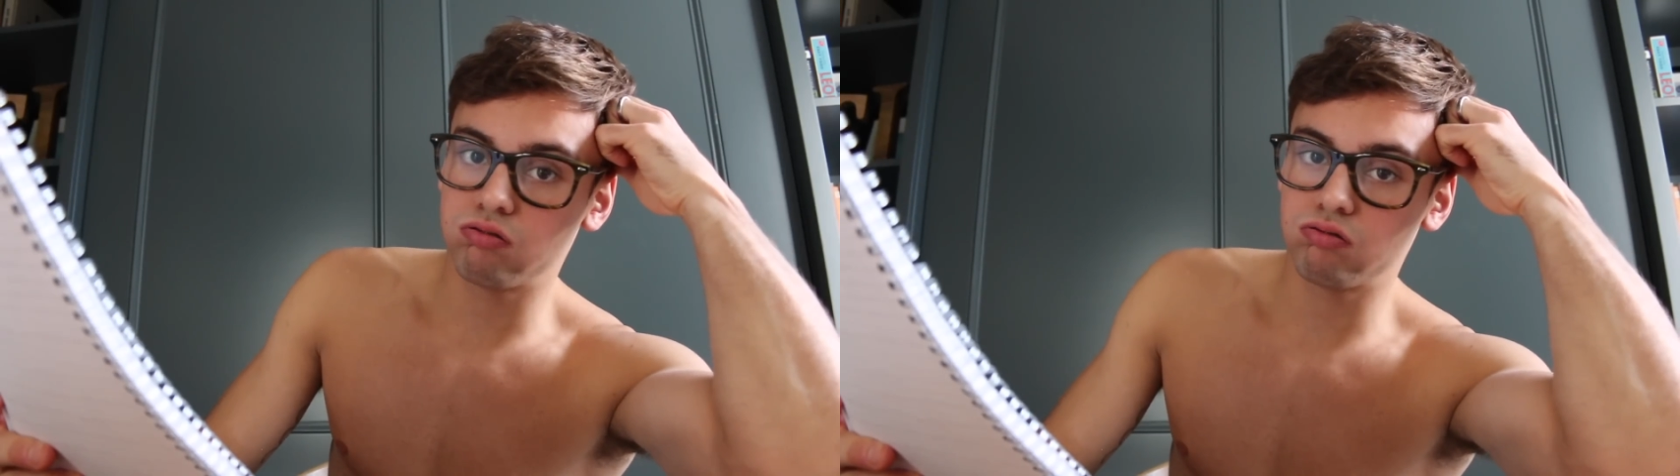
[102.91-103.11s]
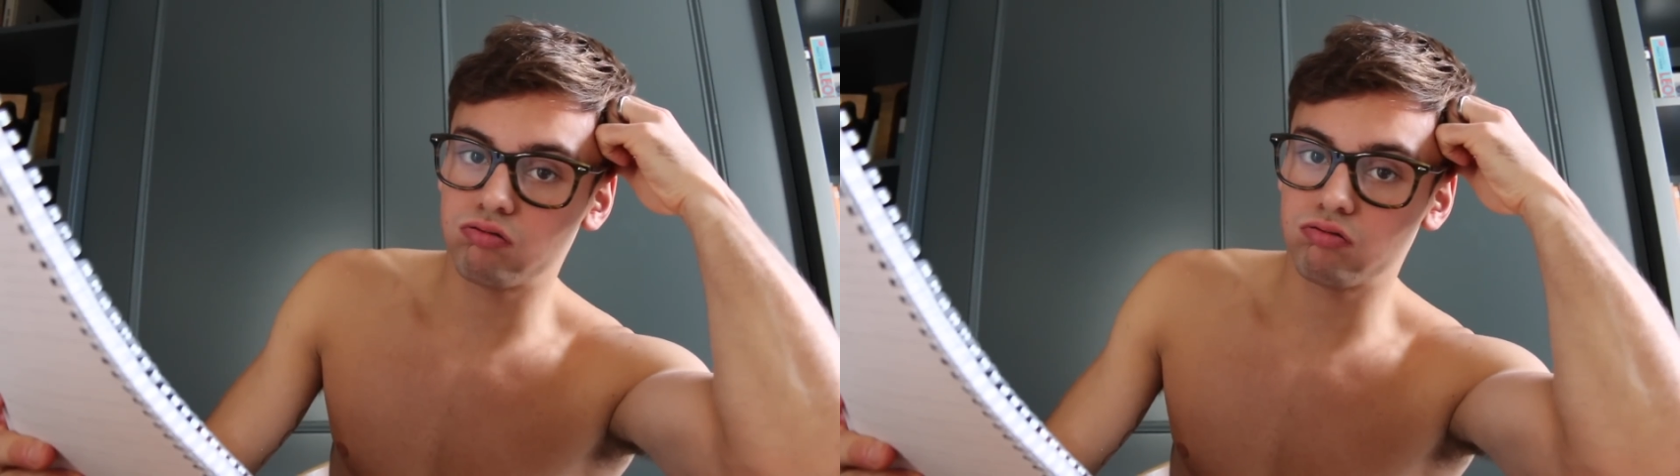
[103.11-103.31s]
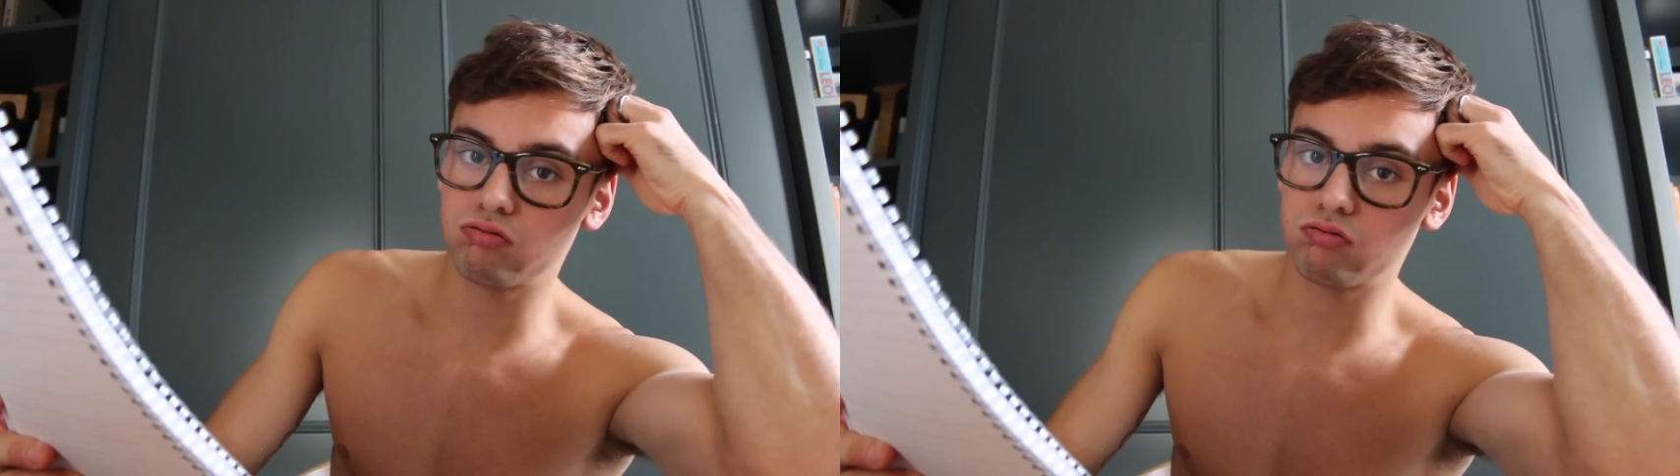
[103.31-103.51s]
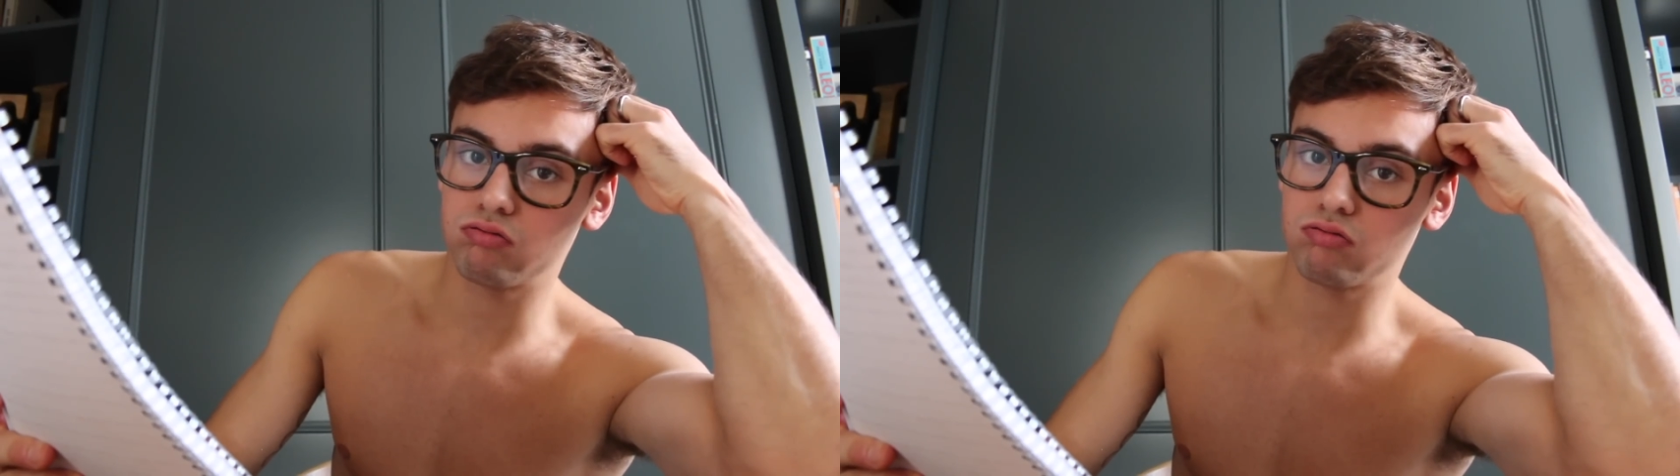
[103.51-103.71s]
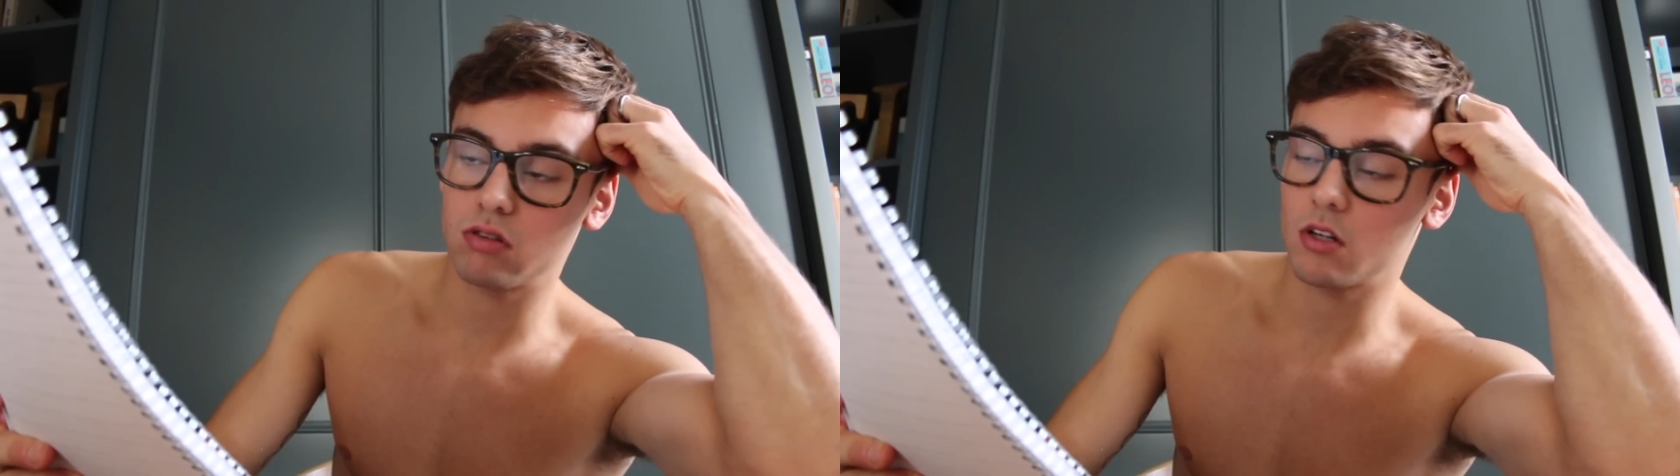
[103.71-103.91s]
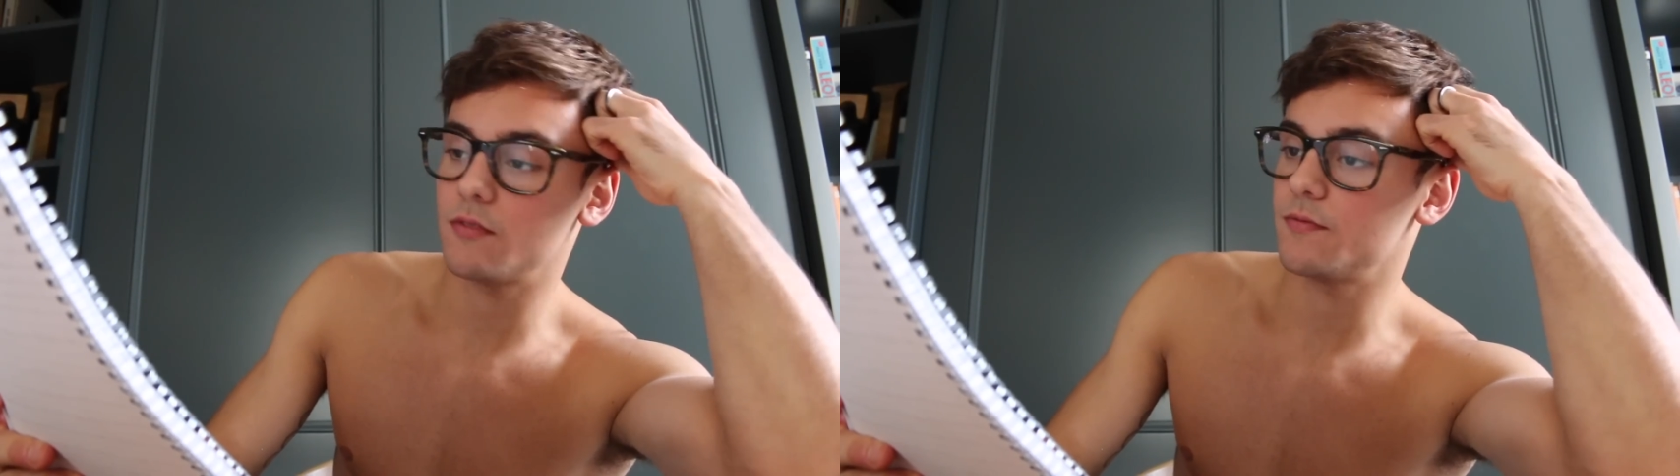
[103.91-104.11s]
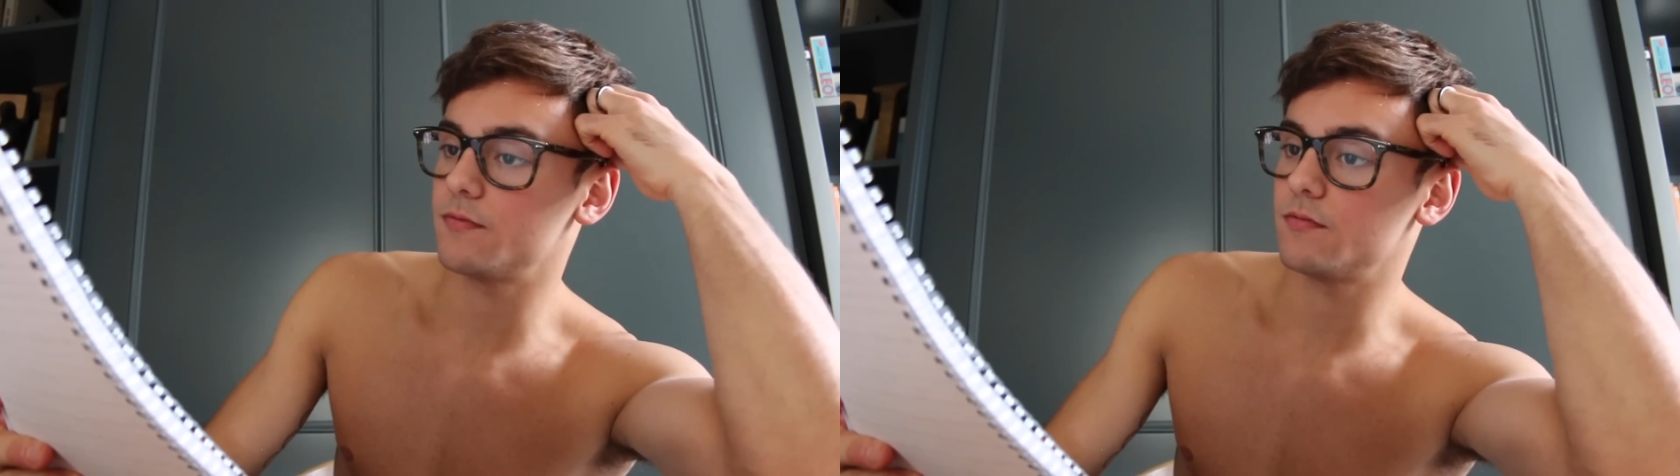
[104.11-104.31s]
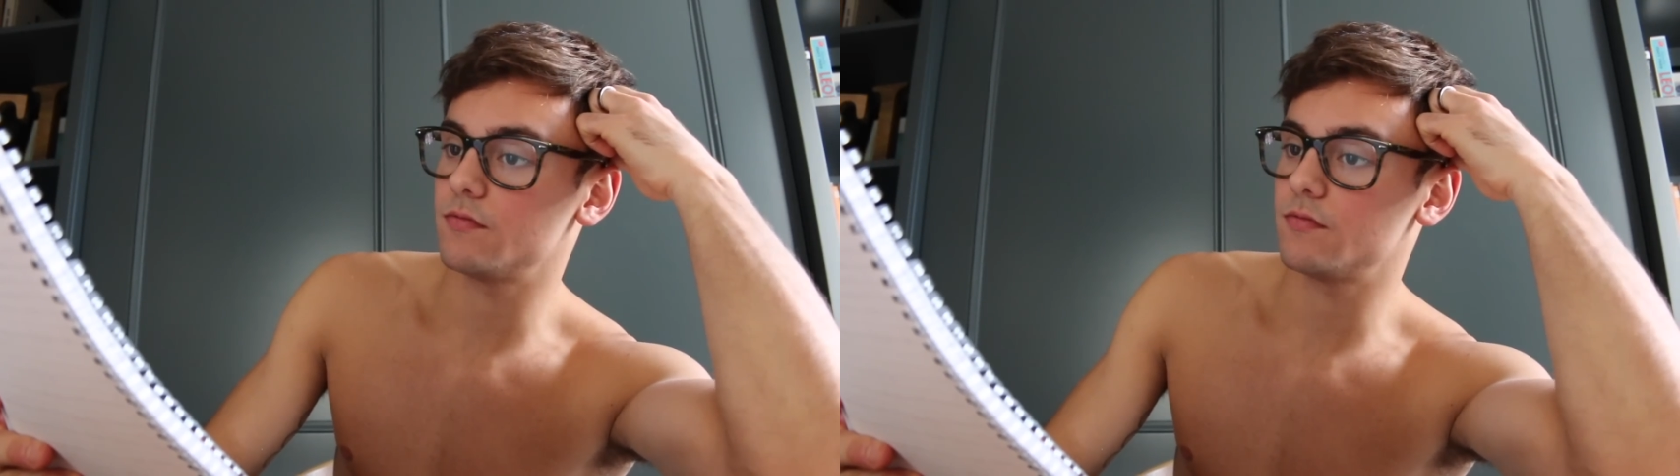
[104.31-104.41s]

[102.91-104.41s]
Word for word: and have a constant level of